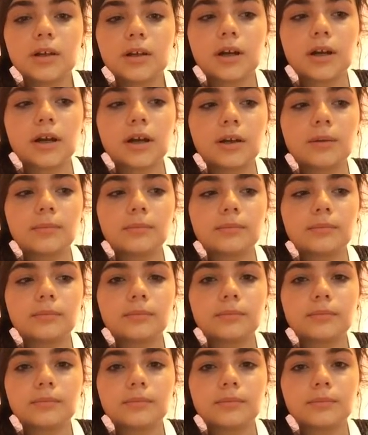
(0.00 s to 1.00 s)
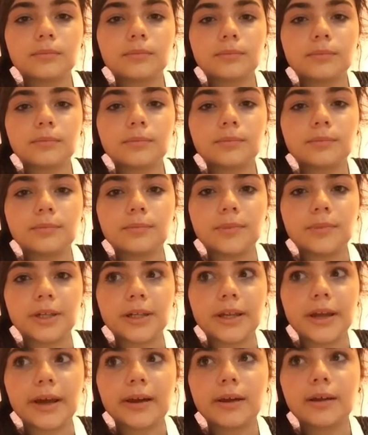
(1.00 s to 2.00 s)
um but
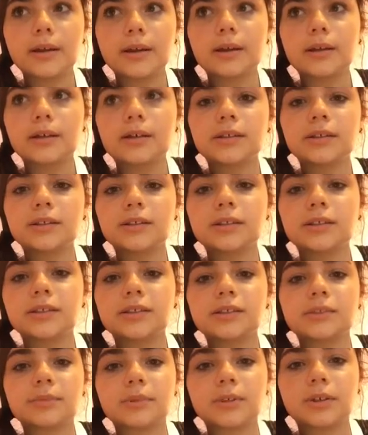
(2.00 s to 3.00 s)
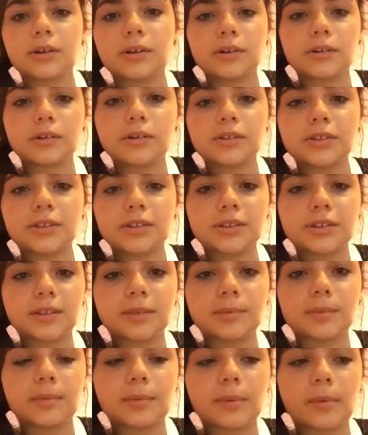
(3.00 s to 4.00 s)
yeah it's really hard to
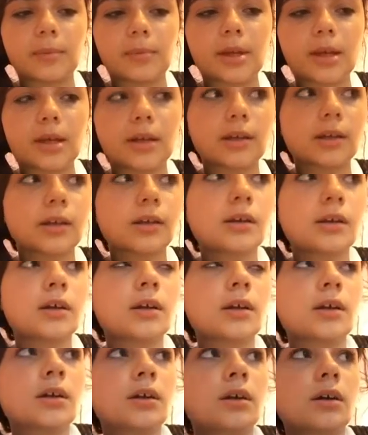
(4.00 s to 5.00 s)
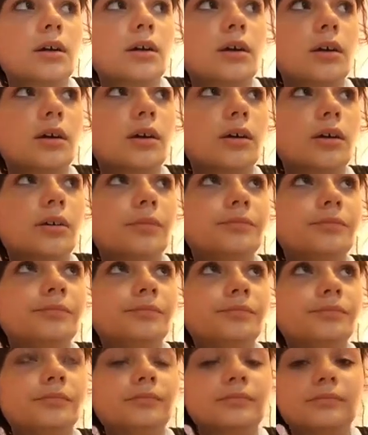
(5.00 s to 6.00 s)
sleep on my back
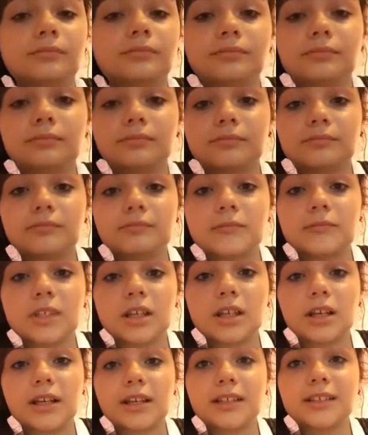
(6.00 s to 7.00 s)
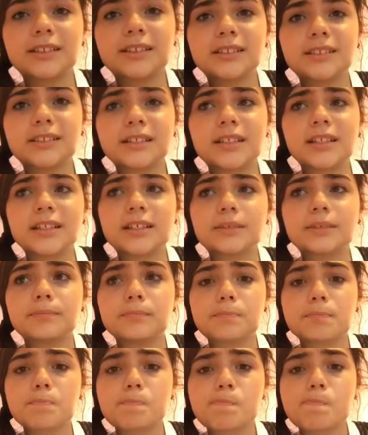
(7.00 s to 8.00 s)
um I guess that's it.
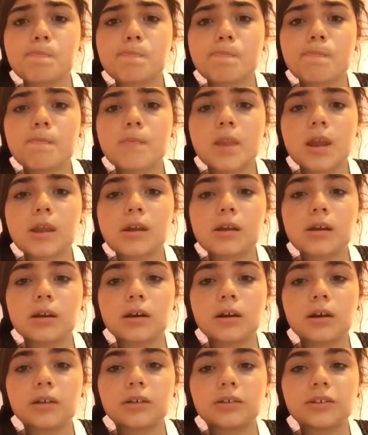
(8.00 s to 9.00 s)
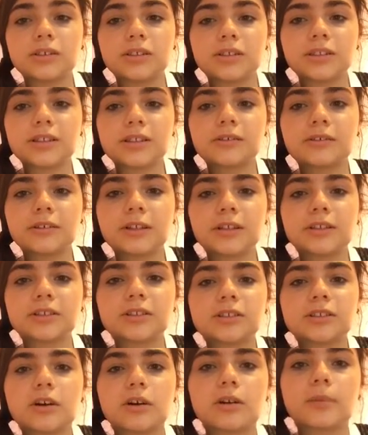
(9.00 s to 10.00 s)
Uh, there's nothing really
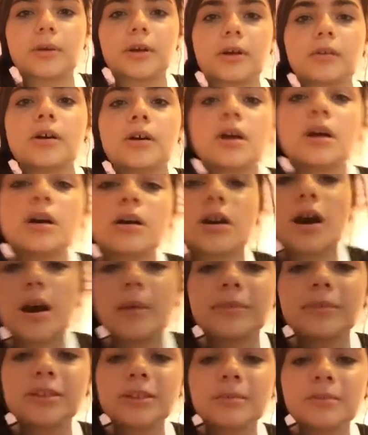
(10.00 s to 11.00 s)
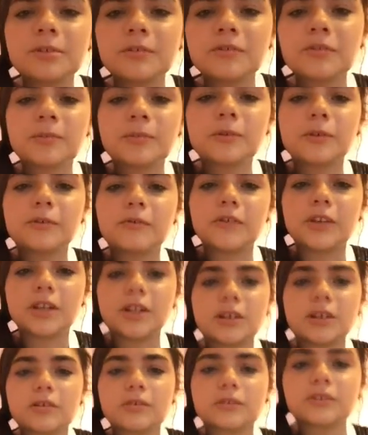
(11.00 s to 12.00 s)
else to talk about. Comment down below for more
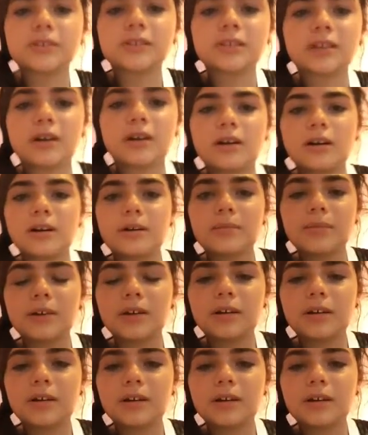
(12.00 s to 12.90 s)
videos. Um,